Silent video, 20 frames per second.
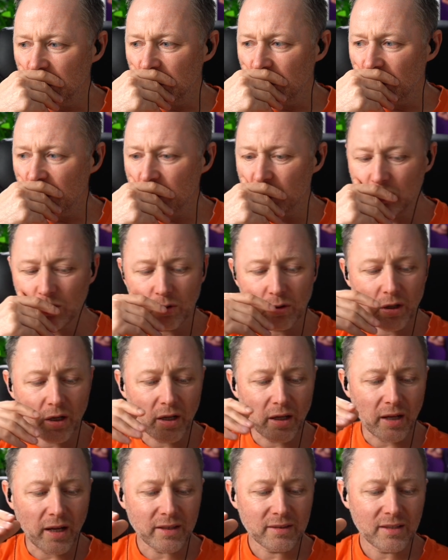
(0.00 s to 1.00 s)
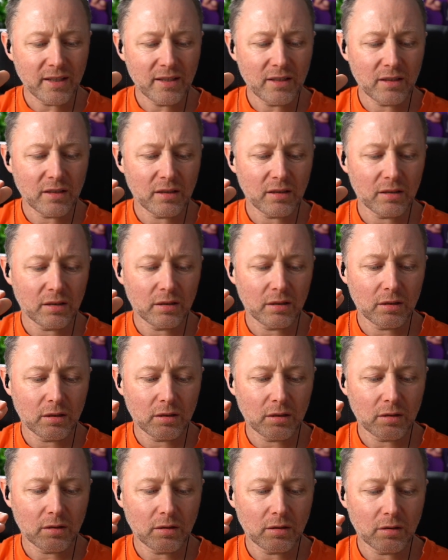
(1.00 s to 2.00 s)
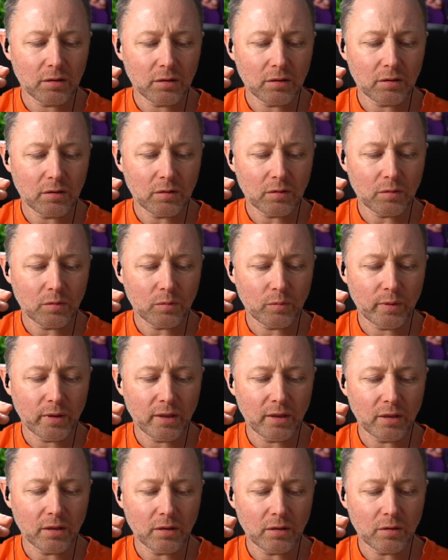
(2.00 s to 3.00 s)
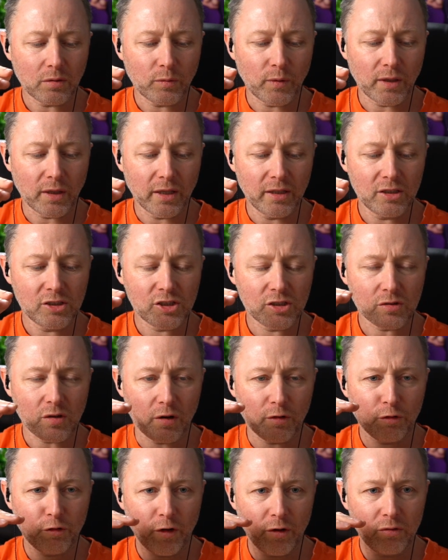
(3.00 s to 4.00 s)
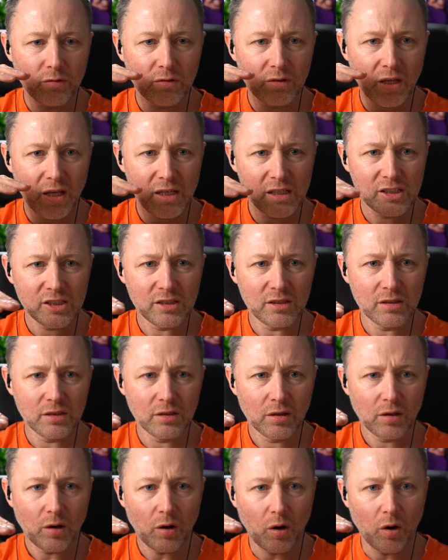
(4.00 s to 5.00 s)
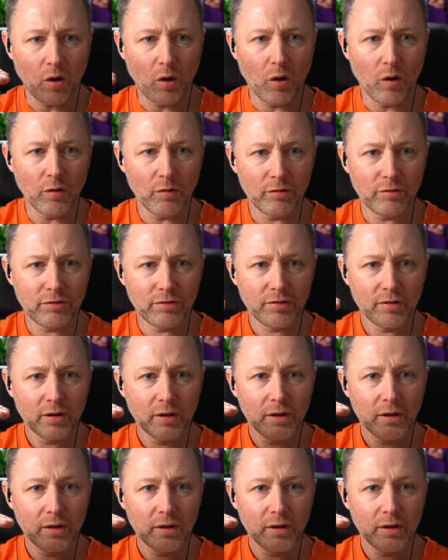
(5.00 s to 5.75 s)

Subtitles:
don't know. I think we Lynn, she's got a foundation of